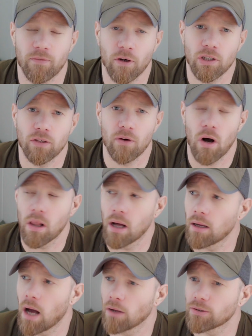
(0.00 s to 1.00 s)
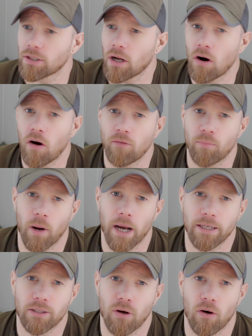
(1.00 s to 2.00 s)
first of all, I'll start off
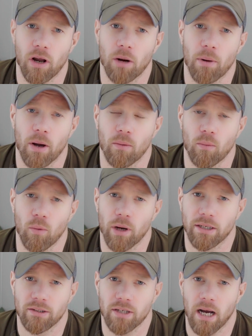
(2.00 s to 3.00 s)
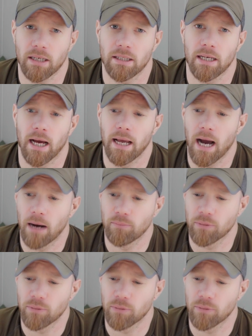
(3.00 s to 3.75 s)
by talking about where exactly I am